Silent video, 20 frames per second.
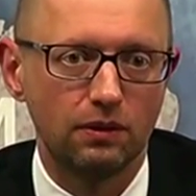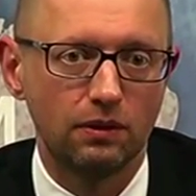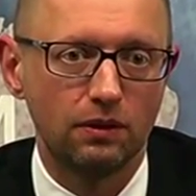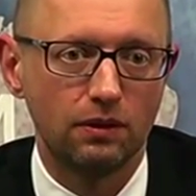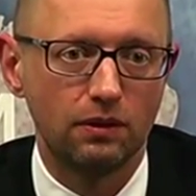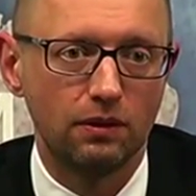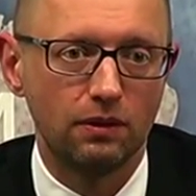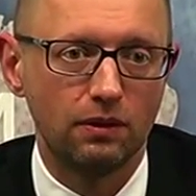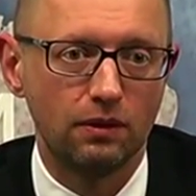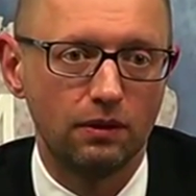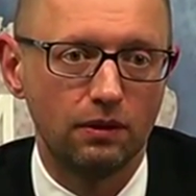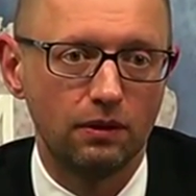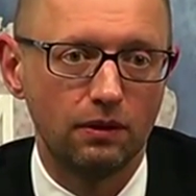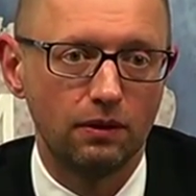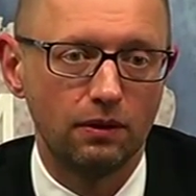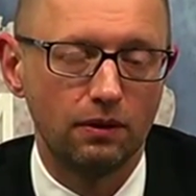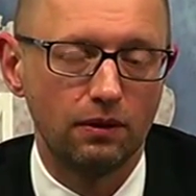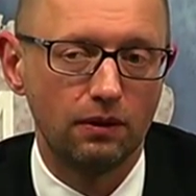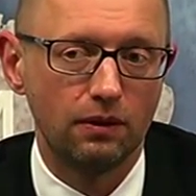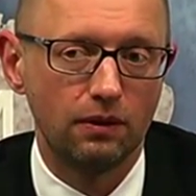
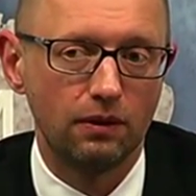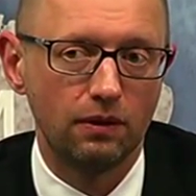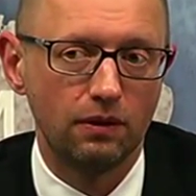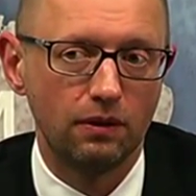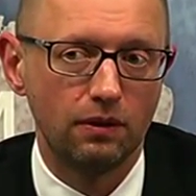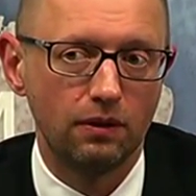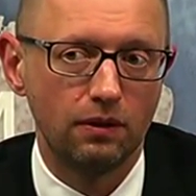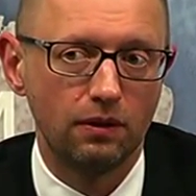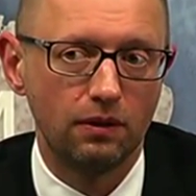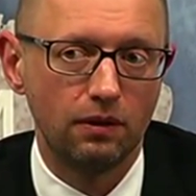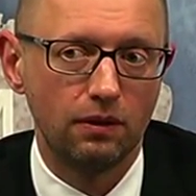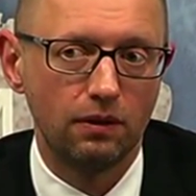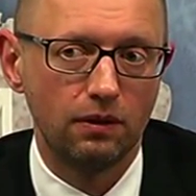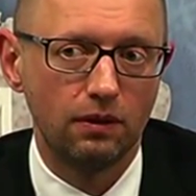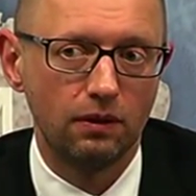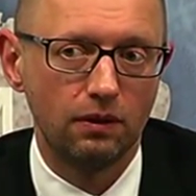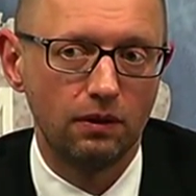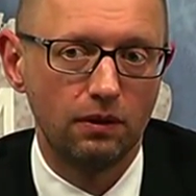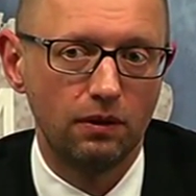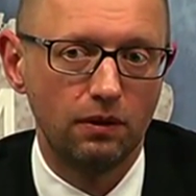
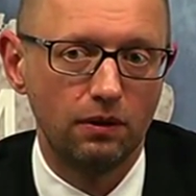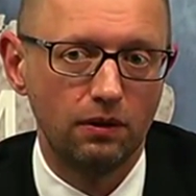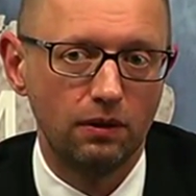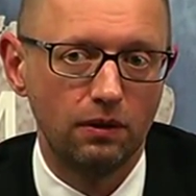(silence)